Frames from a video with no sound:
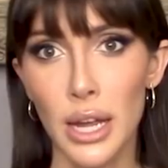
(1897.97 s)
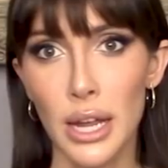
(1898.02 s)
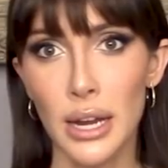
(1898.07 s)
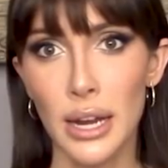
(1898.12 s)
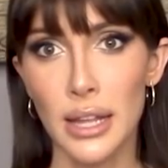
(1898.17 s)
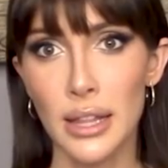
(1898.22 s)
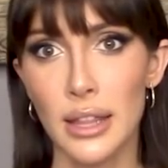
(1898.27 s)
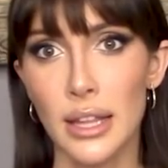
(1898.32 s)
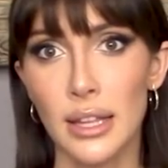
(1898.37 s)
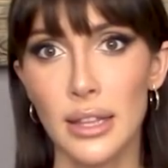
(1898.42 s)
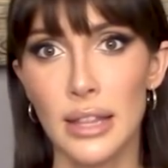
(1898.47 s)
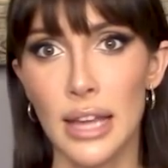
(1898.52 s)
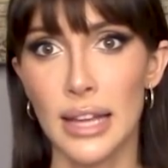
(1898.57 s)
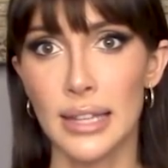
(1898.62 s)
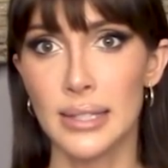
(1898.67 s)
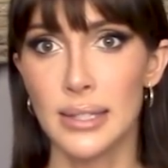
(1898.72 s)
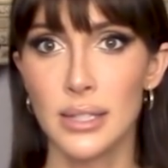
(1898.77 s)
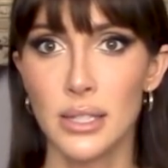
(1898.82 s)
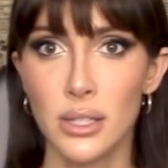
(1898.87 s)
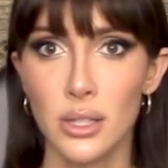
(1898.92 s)
And I think
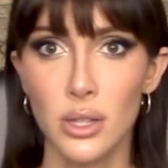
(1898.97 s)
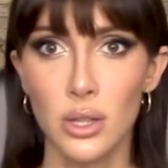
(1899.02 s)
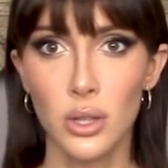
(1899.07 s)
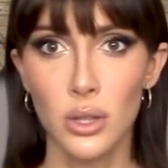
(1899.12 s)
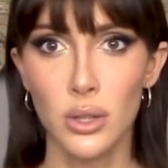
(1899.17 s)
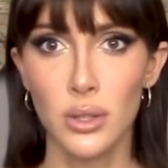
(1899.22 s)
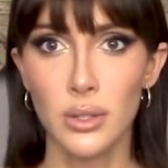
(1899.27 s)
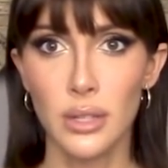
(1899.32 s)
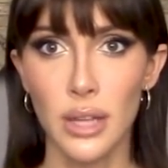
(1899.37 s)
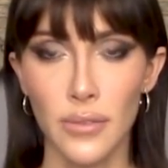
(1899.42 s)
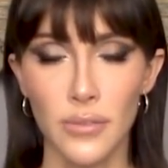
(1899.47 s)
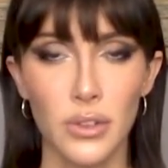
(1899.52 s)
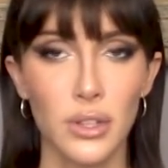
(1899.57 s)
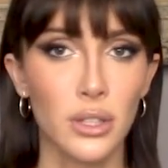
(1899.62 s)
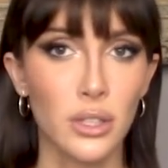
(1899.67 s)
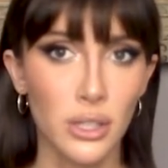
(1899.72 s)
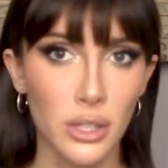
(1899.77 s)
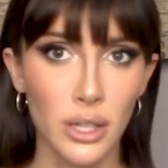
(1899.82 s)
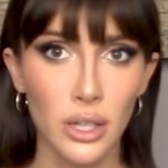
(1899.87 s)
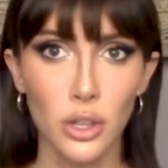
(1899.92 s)
that's
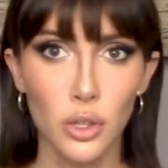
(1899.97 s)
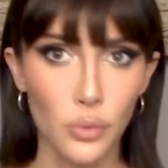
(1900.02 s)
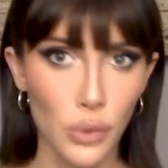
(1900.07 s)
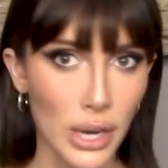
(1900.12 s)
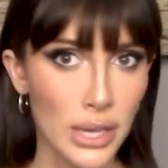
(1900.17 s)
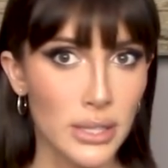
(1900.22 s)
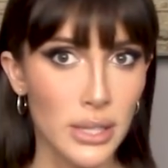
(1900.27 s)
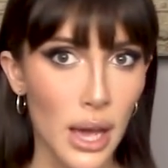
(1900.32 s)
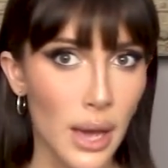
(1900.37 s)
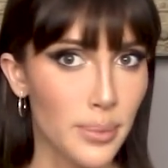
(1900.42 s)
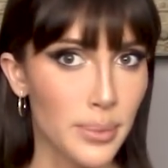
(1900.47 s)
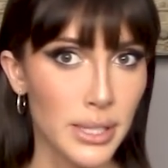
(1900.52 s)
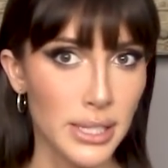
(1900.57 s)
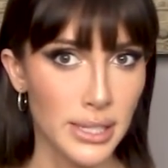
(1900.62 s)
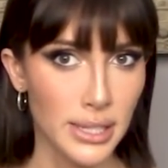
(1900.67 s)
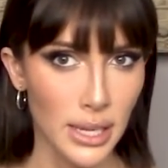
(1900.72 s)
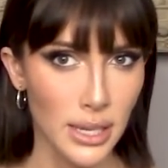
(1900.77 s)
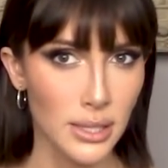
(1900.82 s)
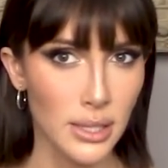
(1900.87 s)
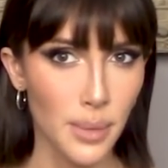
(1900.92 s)
definitely like the right time to
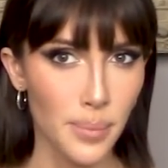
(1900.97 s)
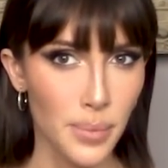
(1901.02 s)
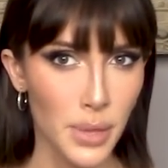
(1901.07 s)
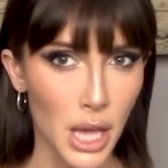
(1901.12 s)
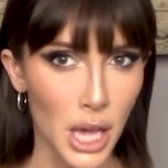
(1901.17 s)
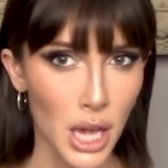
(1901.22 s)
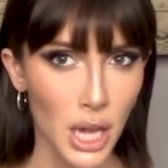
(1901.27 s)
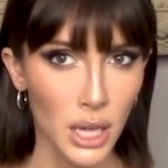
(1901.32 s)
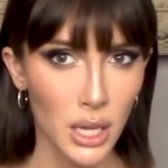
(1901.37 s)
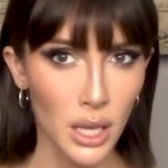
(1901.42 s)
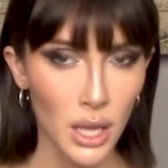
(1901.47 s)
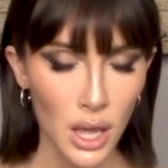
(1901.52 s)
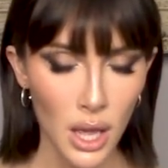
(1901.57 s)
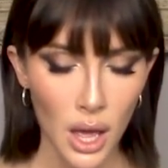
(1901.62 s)
say something.